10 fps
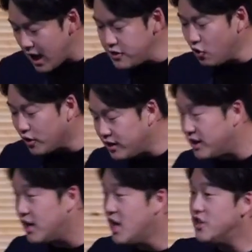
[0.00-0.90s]
And you're
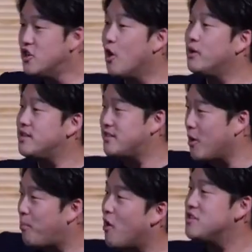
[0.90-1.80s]
gonna notice there
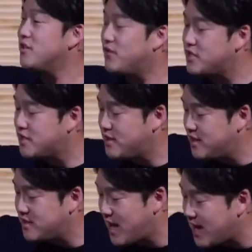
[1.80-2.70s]
are parts of this,
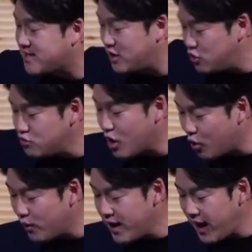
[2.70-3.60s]
this text that you
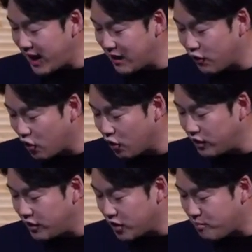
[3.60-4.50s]
know and have
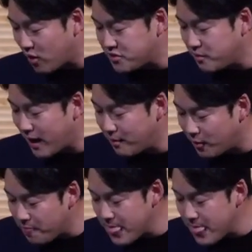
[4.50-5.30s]
heard in other parts of the Bible.